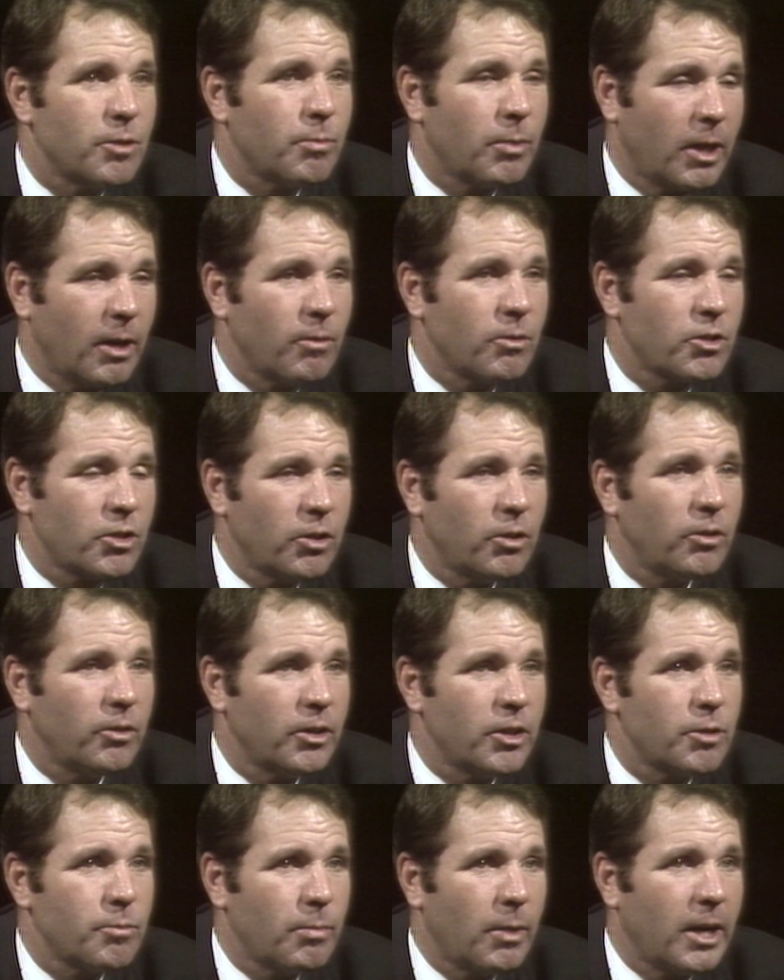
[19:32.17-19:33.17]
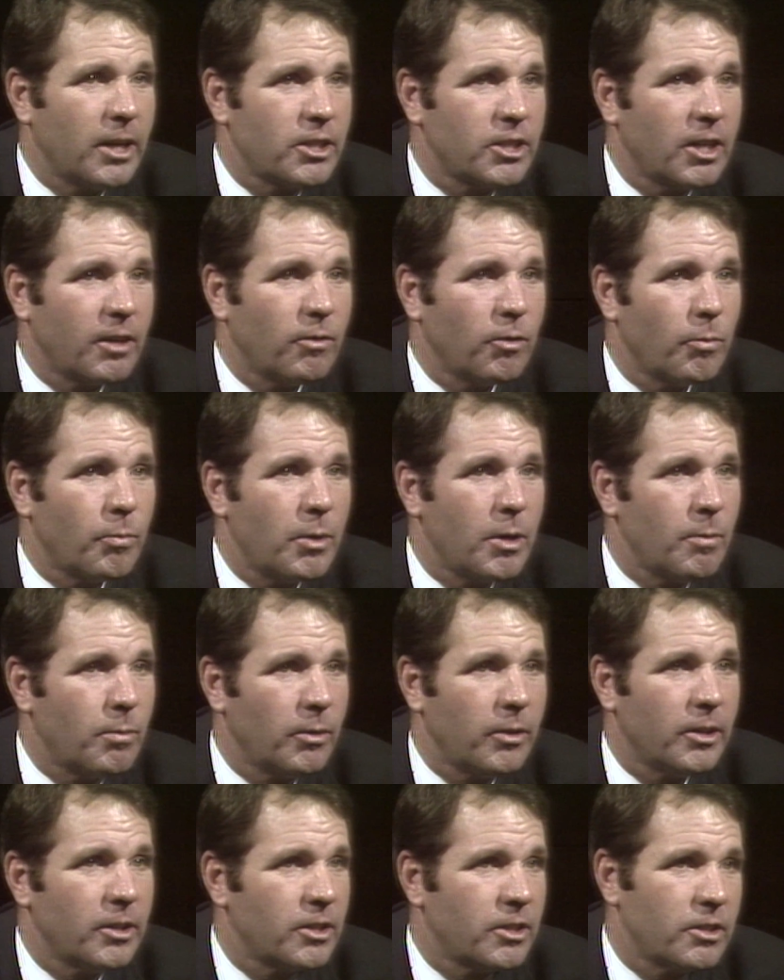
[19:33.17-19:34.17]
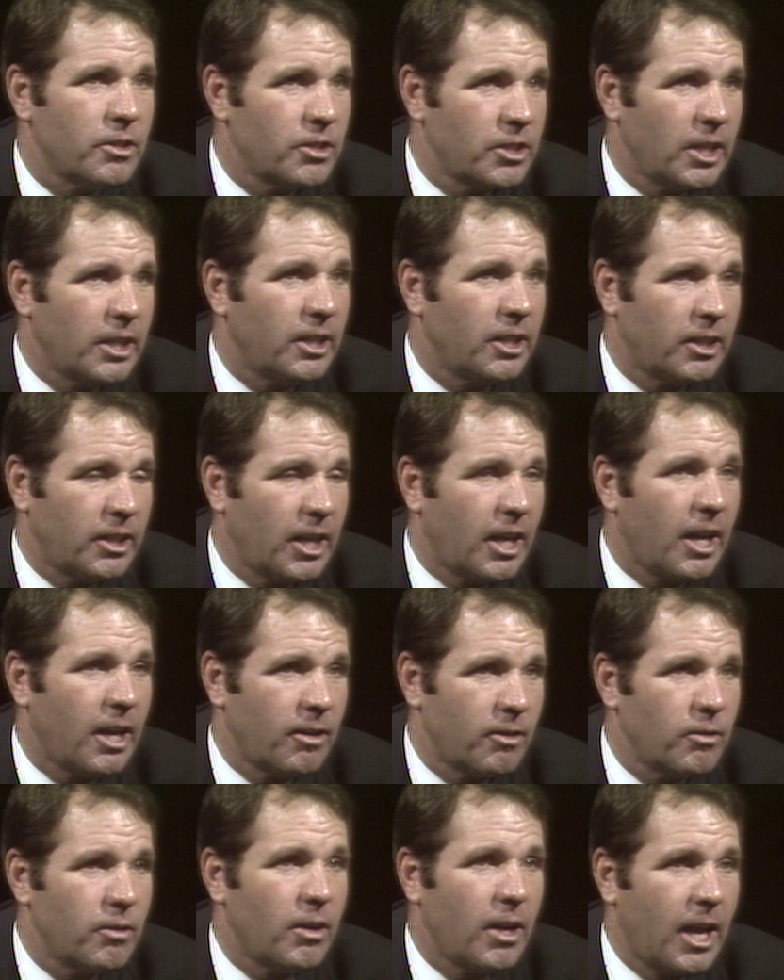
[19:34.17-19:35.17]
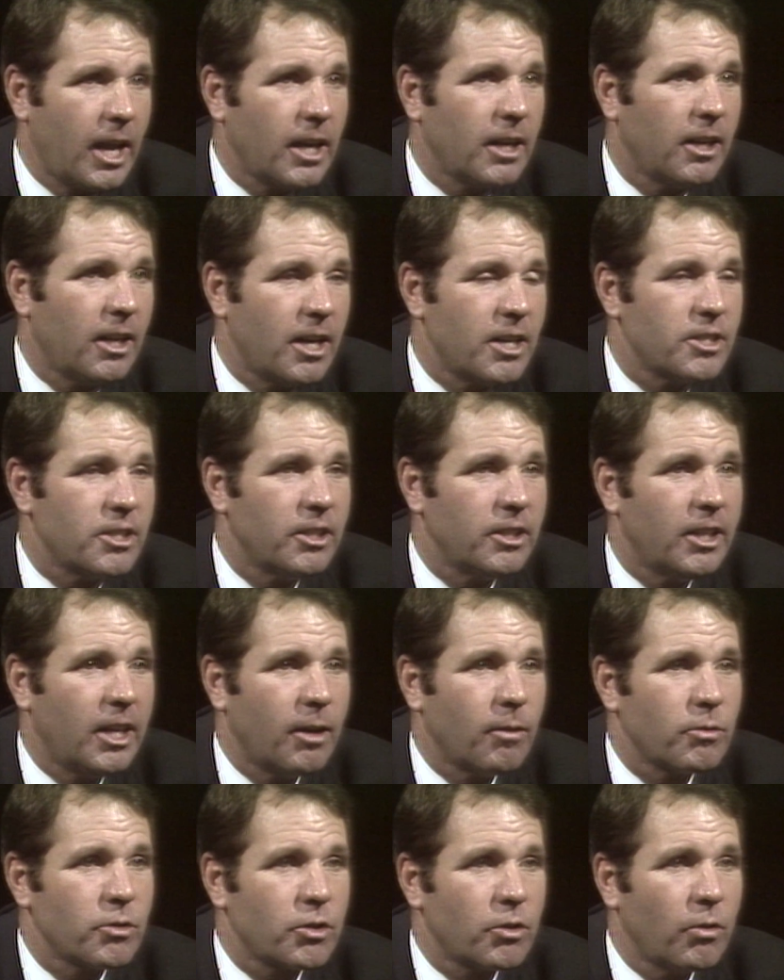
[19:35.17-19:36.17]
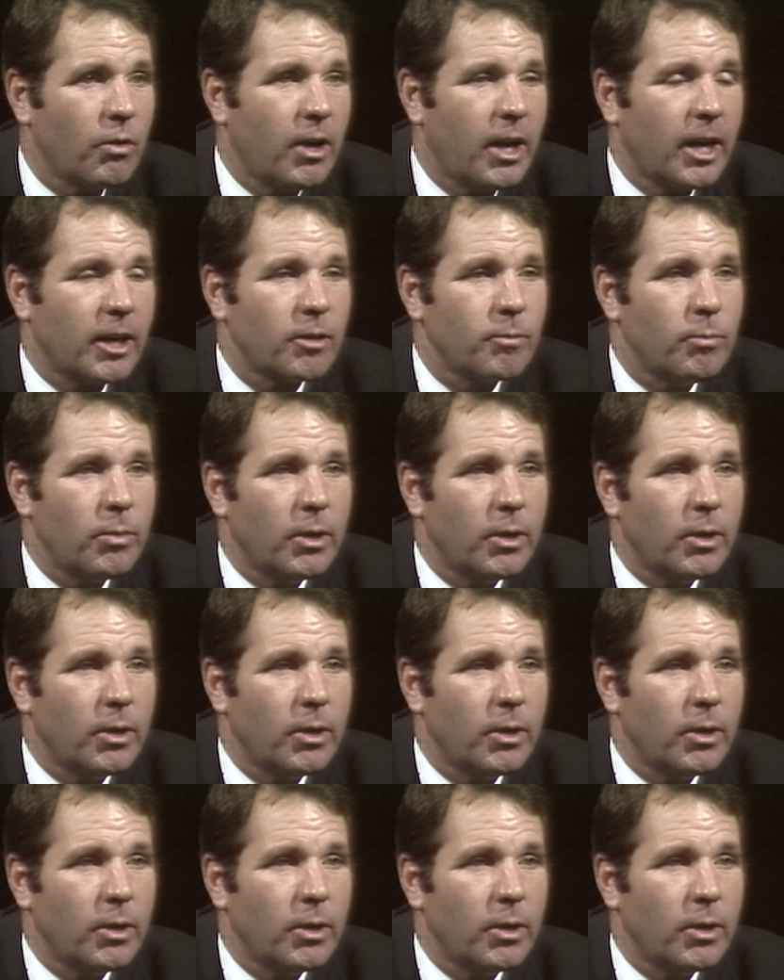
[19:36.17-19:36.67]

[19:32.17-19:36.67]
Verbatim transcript: But I was told this by several people that said that they had analyzed it and that was correct.